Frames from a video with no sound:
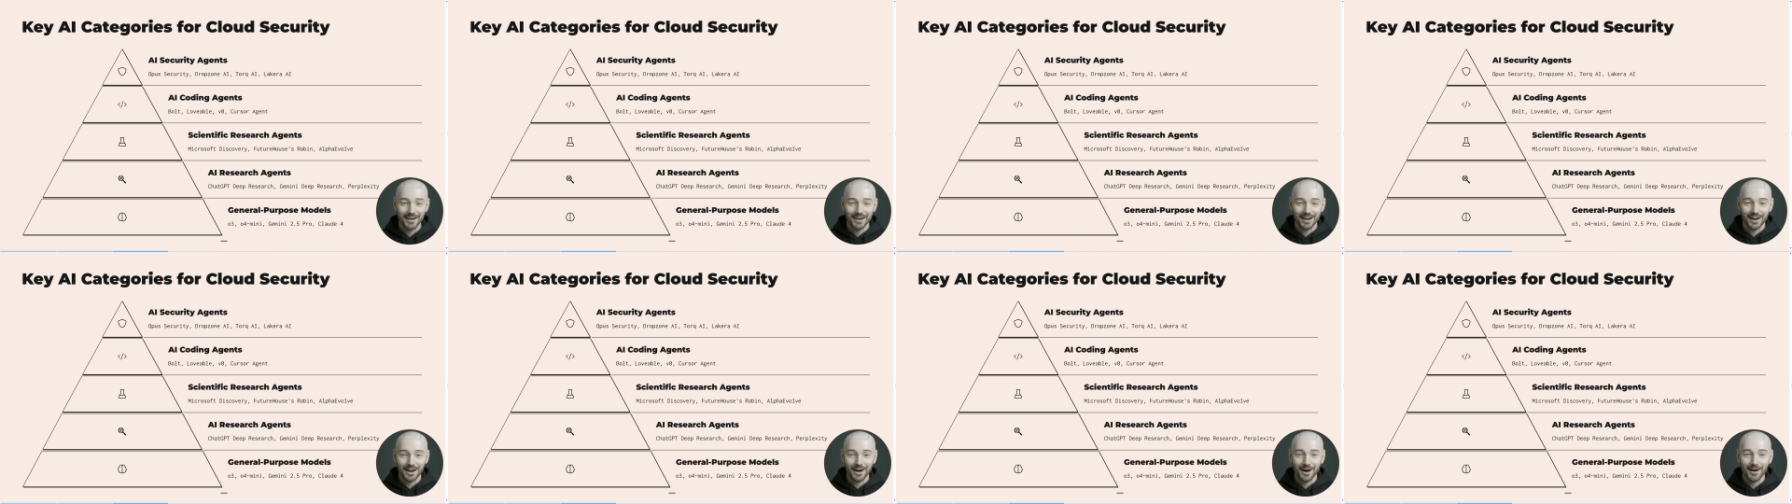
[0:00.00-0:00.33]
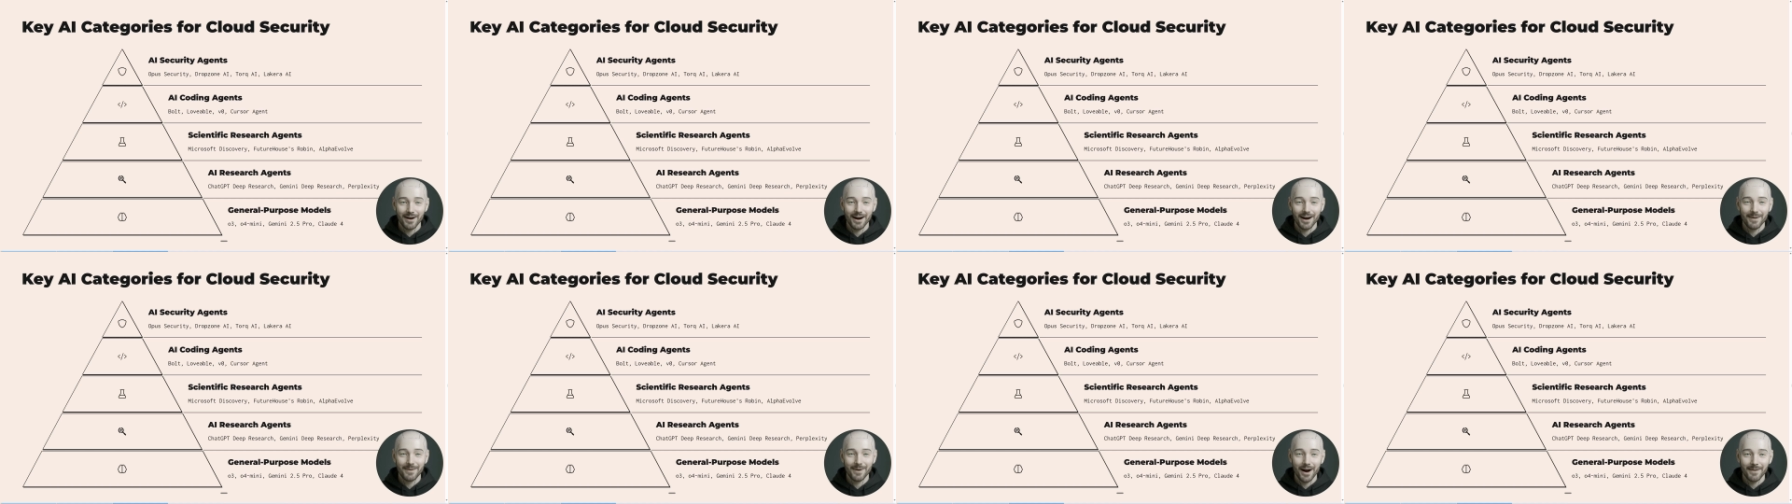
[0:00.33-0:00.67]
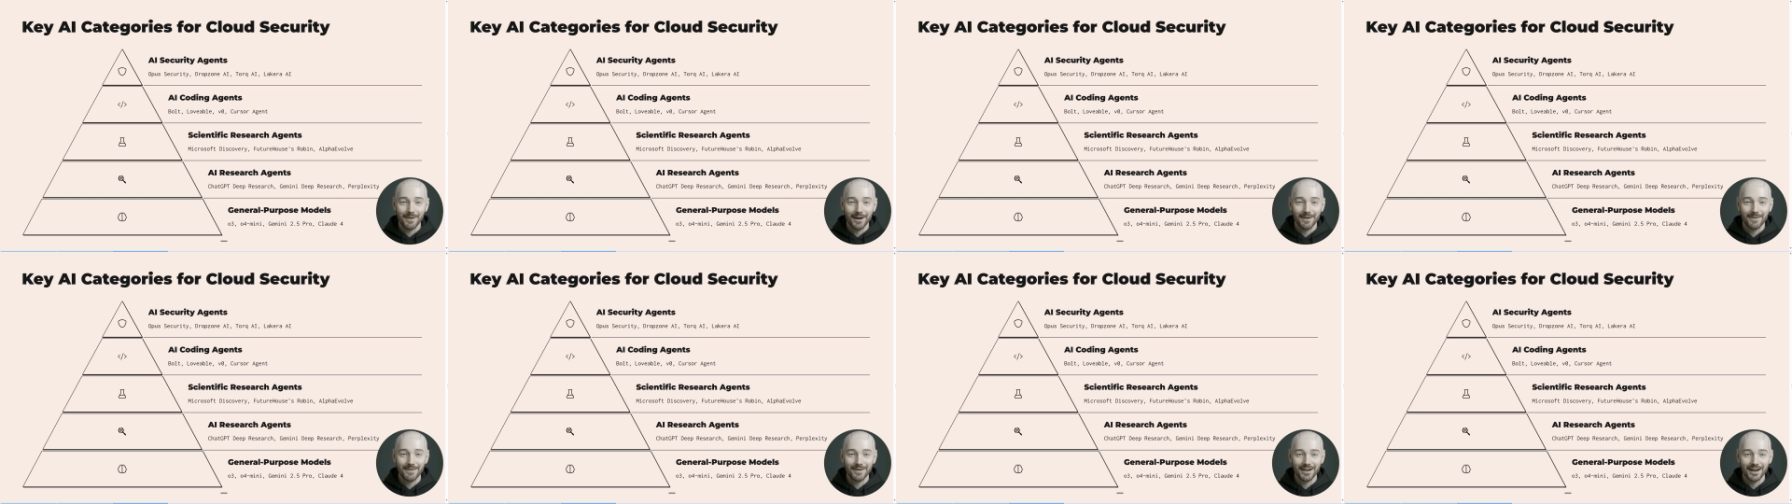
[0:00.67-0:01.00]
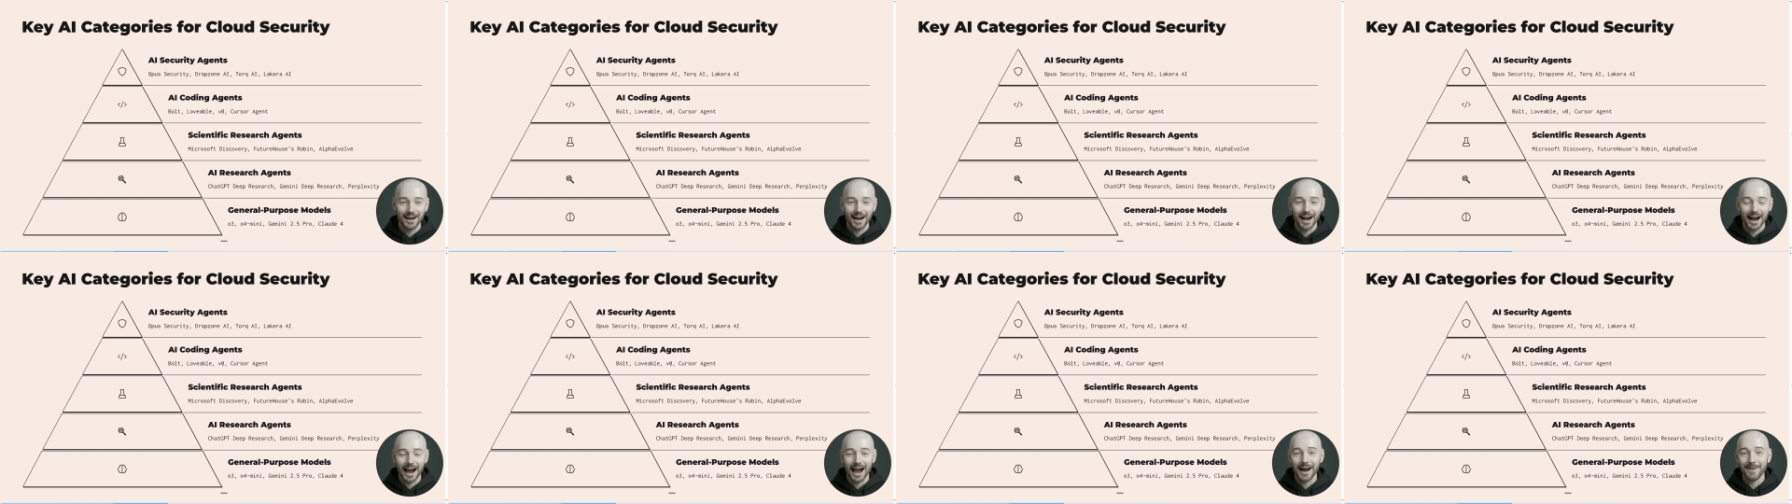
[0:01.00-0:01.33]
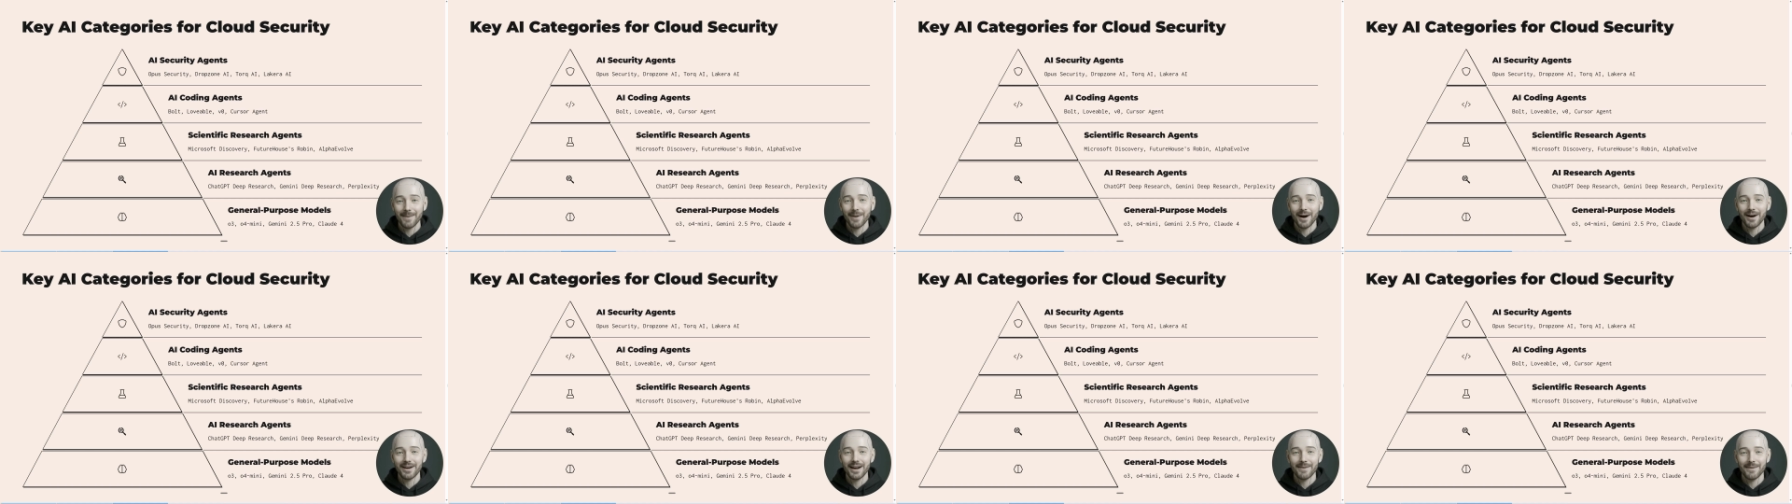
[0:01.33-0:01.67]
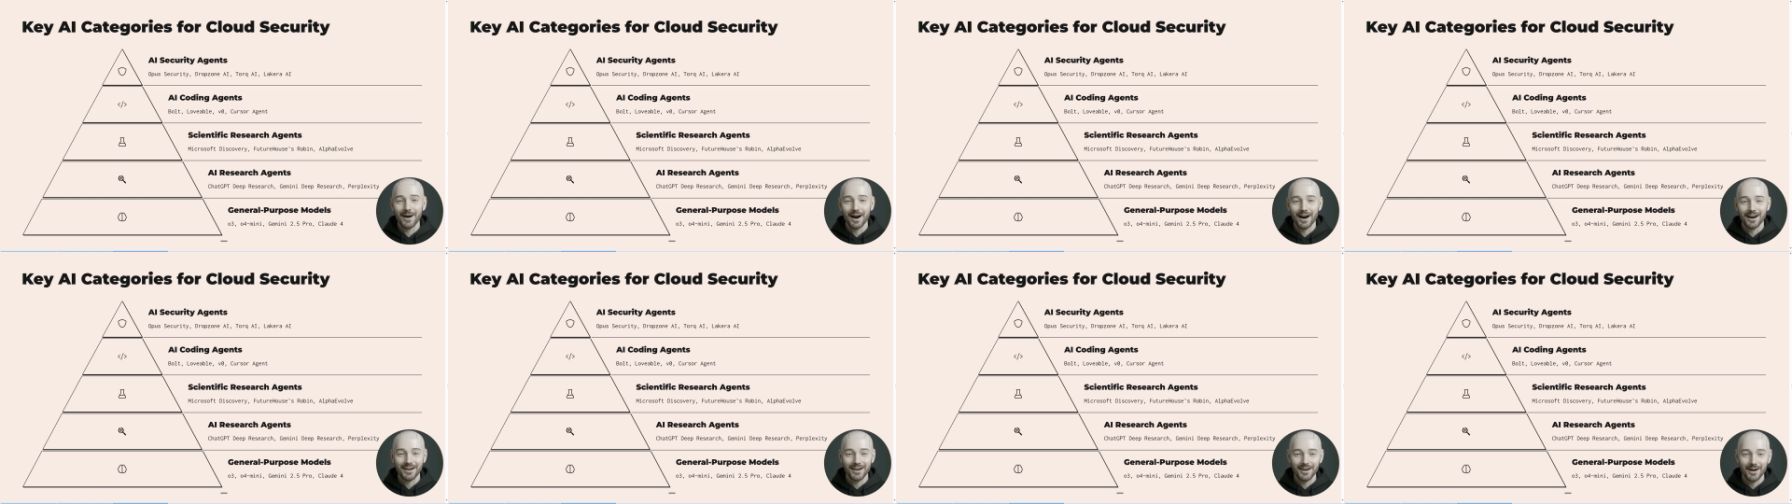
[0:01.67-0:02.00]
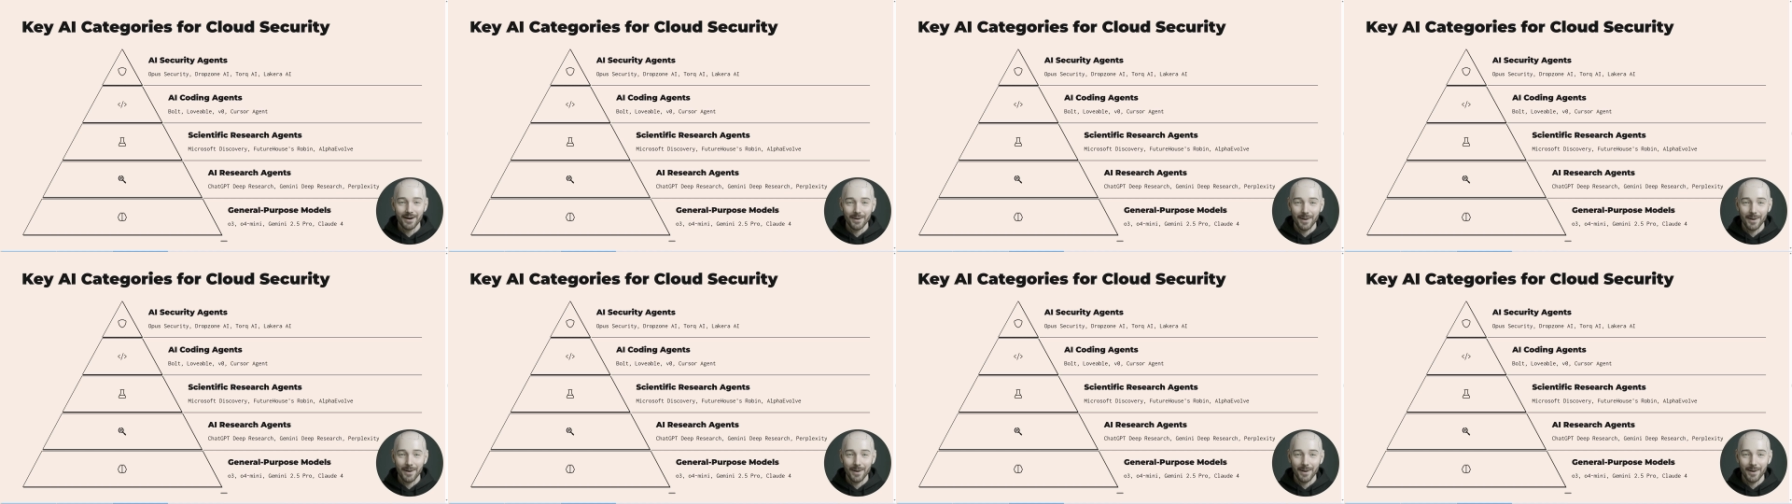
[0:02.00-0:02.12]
security problems, and building personal